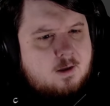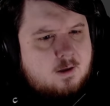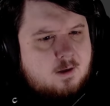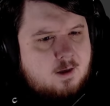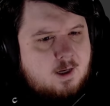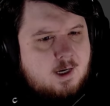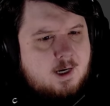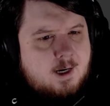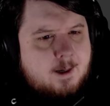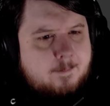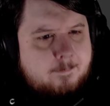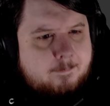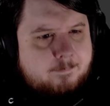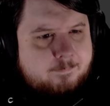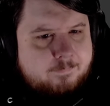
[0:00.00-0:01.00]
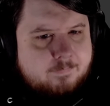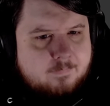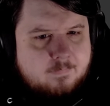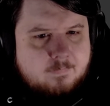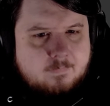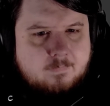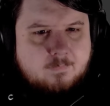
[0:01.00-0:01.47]
Um,
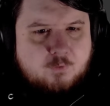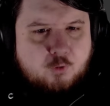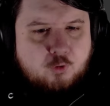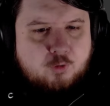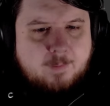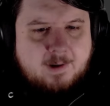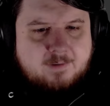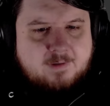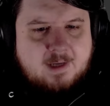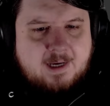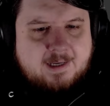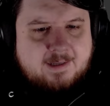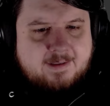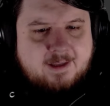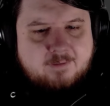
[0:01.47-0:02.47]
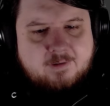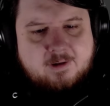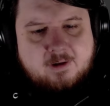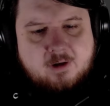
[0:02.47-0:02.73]
truth about 9-11